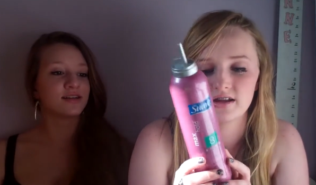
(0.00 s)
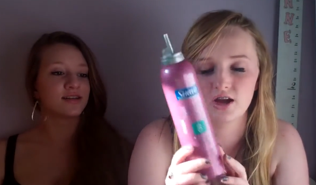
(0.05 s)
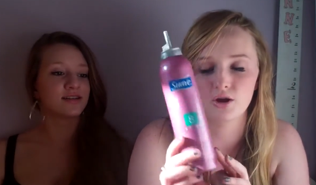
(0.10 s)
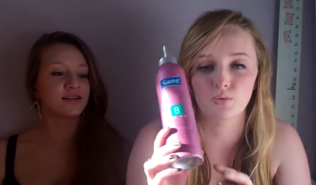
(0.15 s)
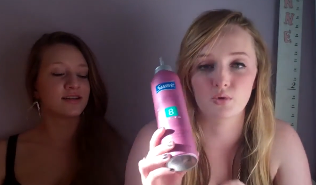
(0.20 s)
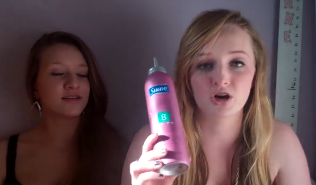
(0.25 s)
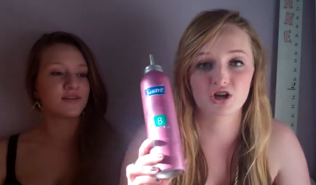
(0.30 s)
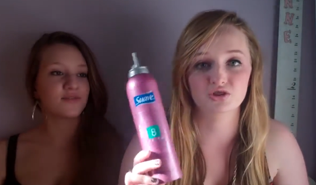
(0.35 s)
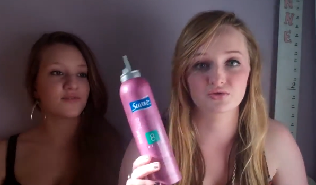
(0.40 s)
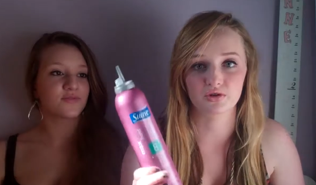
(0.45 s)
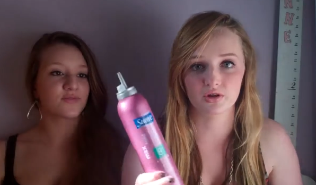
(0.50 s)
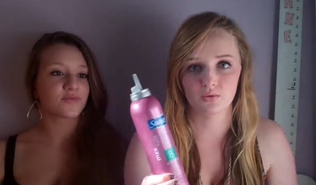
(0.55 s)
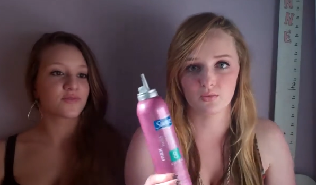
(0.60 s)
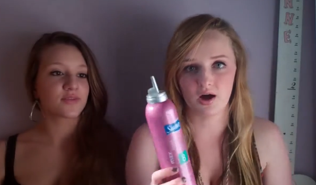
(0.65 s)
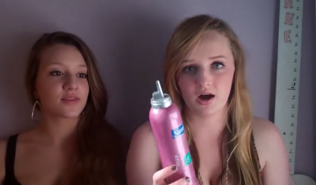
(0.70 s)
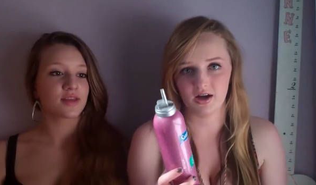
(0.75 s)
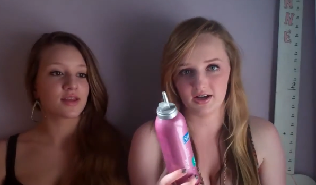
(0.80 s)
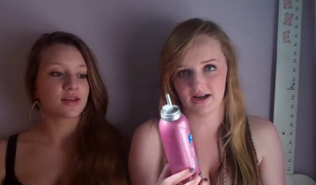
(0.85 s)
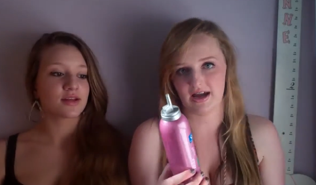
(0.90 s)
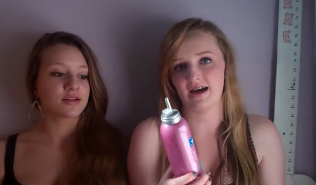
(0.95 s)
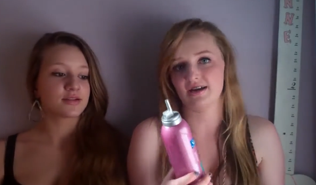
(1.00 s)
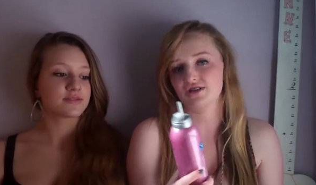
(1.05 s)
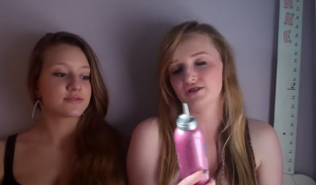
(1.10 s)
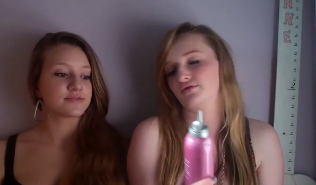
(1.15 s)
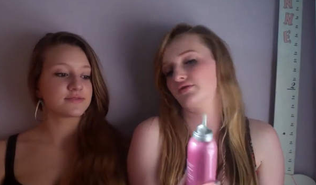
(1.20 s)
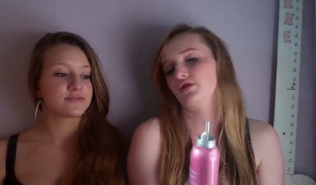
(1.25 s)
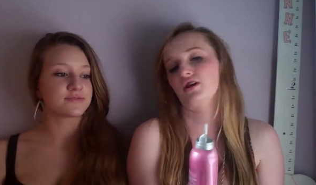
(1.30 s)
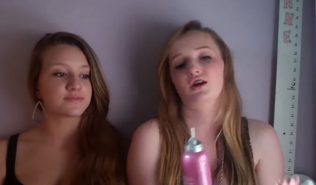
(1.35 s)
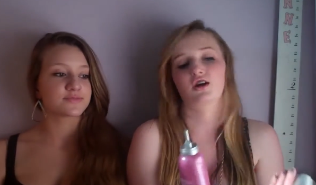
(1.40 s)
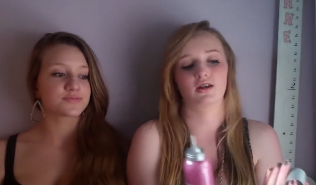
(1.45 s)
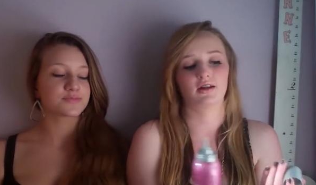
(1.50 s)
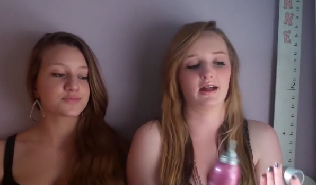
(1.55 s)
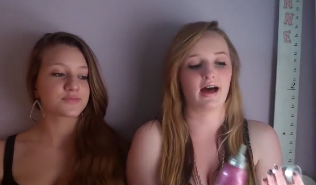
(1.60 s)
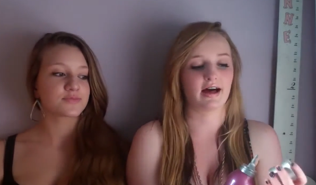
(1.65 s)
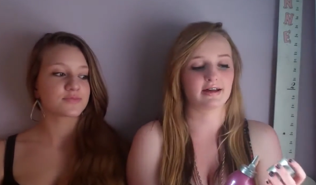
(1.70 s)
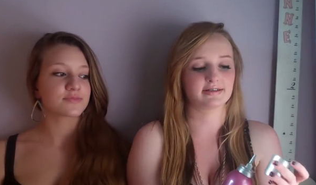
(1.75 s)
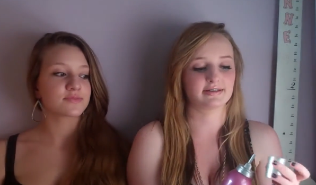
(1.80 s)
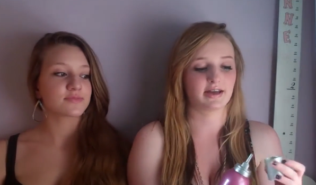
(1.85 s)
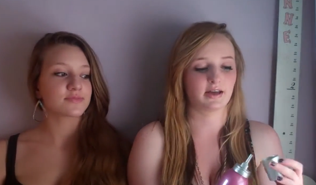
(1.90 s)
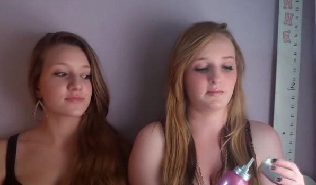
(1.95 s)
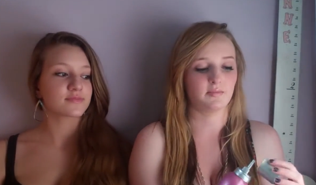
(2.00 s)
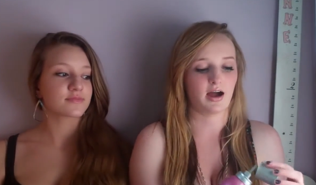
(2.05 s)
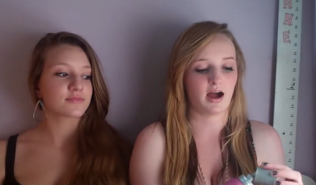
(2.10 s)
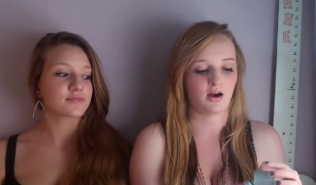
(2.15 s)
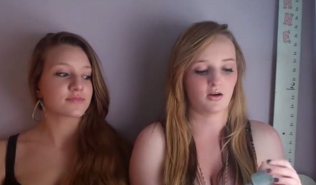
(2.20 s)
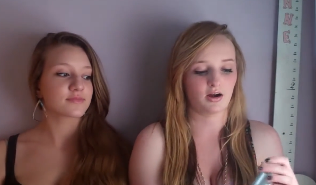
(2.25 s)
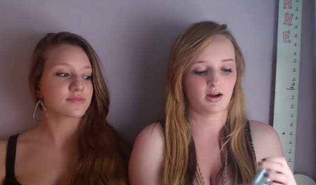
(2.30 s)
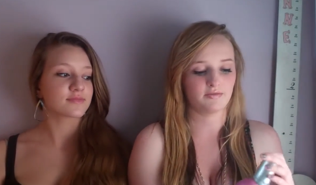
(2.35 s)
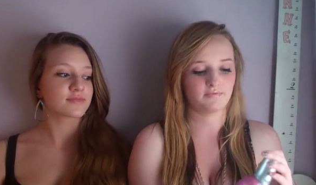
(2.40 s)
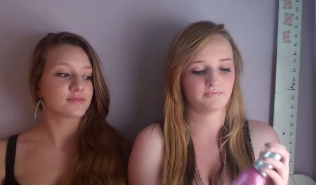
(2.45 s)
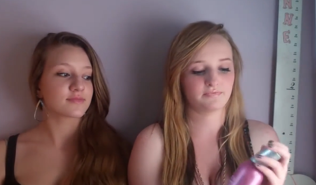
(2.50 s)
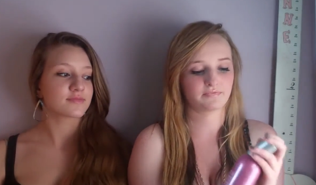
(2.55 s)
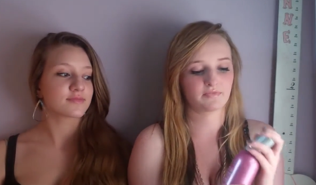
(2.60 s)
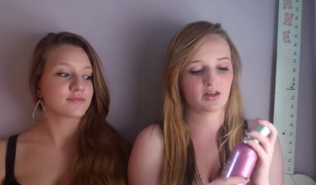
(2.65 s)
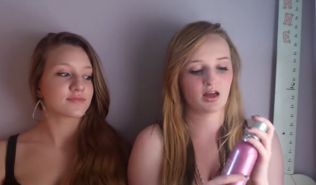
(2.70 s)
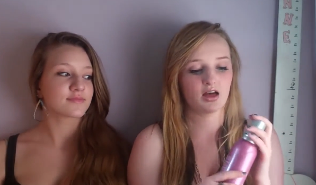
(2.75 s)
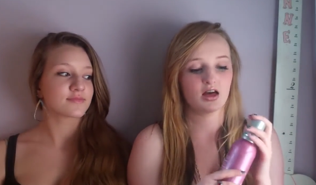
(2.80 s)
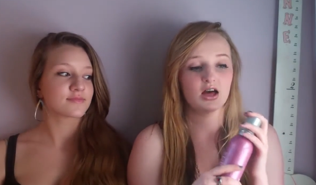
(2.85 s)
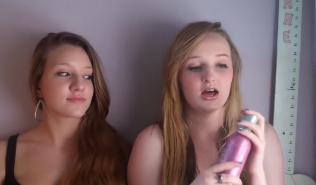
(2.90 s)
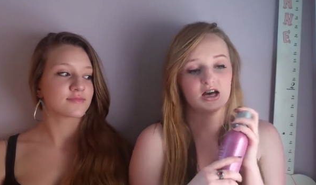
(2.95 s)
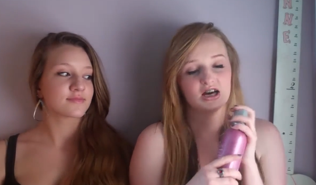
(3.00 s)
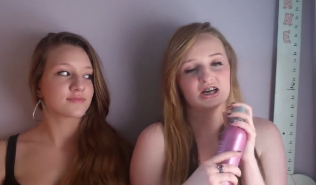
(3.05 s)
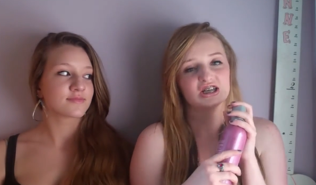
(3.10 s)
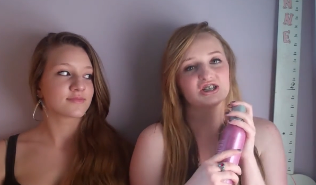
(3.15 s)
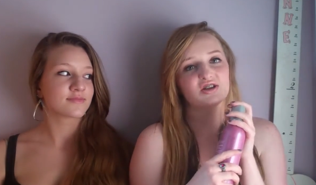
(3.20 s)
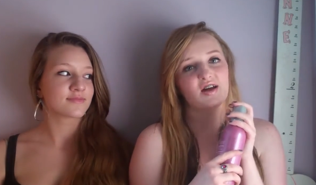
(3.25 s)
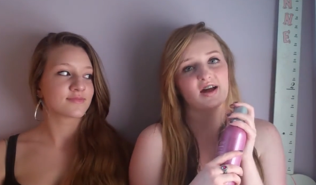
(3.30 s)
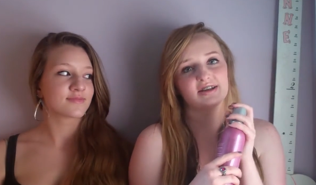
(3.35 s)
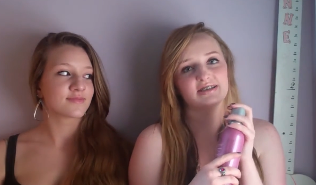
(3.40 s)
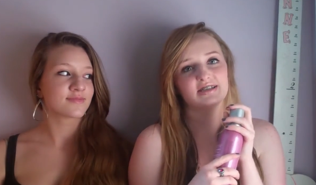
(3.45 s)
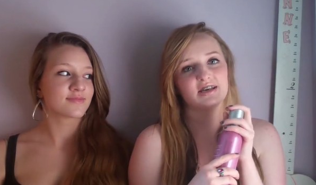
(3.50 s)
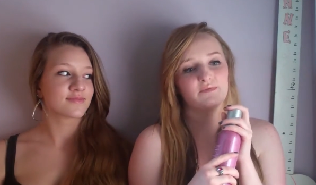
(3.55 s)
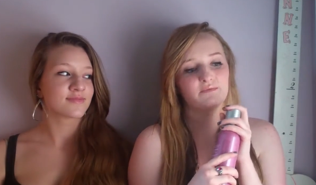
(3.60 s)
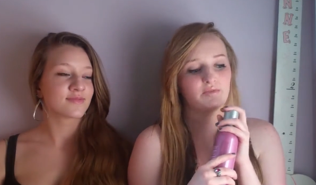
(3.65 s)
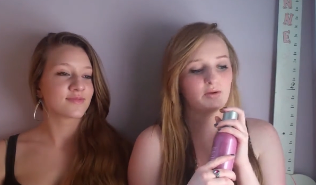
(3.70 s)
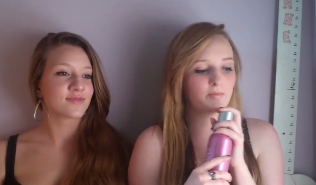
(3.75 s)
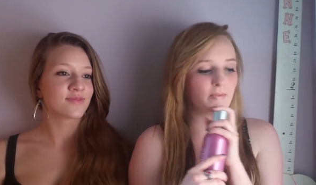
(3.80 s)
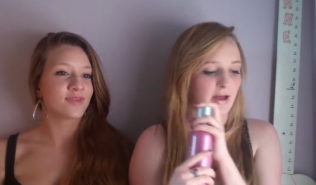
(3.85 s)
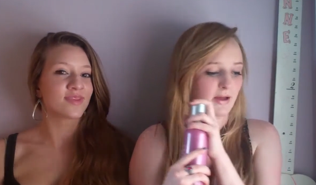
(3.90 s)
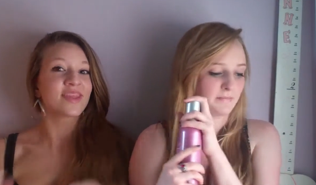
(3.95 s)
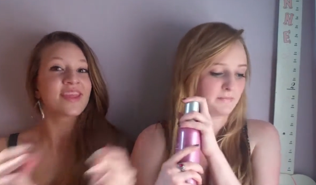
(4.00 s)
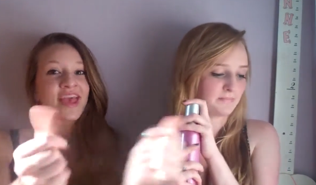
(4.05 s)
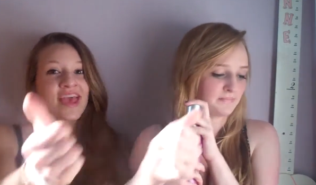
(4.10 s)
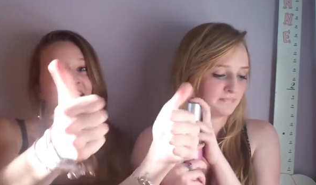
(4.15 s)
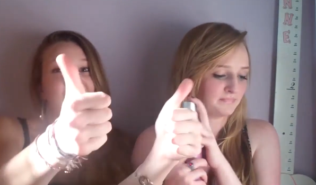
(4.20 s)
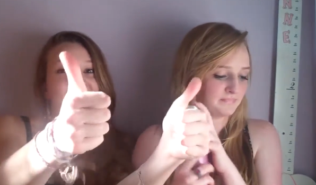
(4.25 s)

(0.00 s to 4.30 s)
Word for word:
Speaker 1: it works really well, and it has a really good lasting power. So that's it for me.